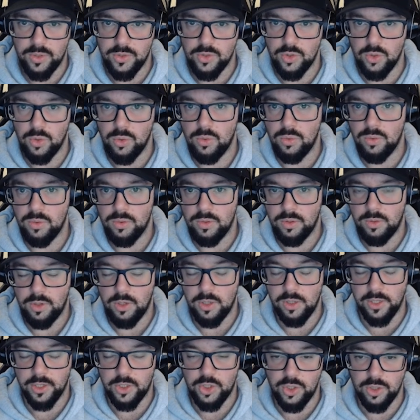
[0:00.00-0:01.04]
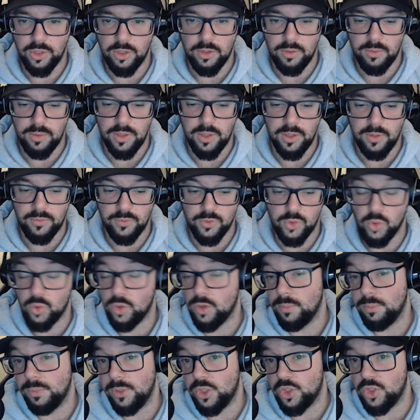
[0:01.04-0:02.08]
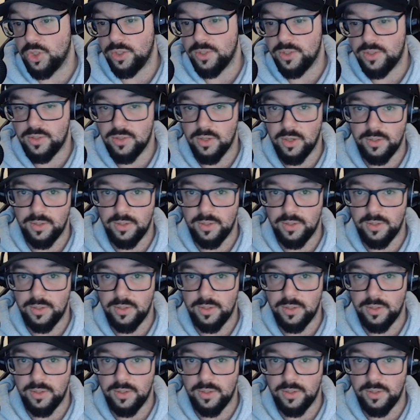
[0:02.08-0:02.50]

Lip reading: So completionists